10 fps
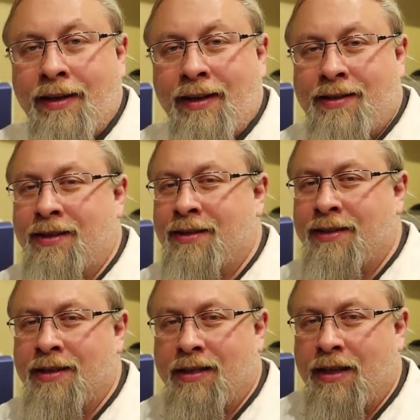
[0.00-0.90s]
And since this
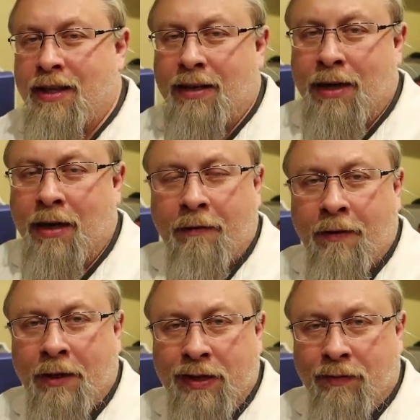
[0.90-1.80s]
is a lithium iron
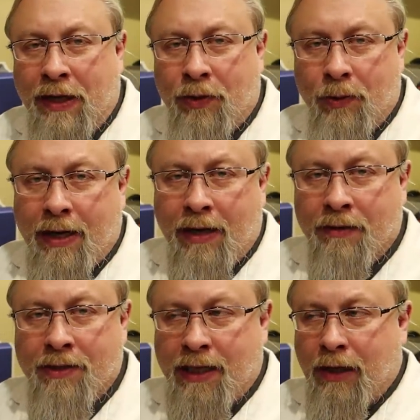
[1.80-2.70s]
phosphate, who
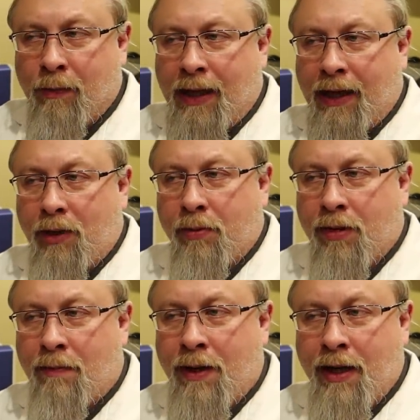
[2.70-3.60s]
cares anyway? You're
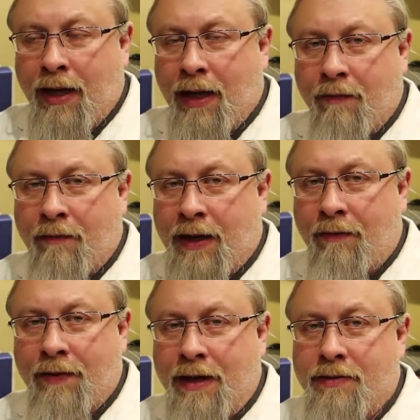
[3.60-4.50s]
probably gonna get
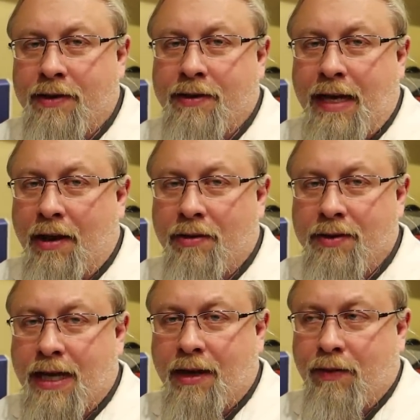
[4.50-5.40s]
five thousand
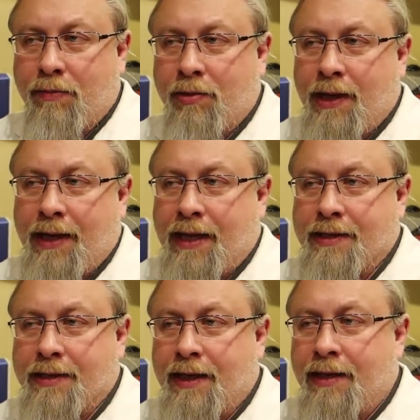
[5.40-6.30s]
cycles out of it pretty
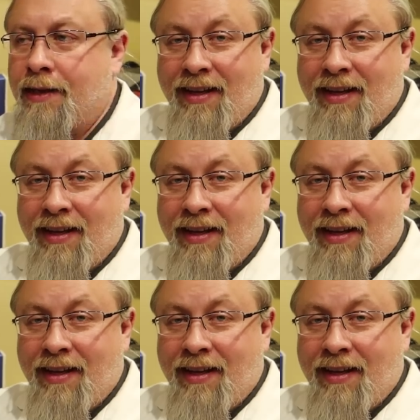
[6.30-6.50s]
easy.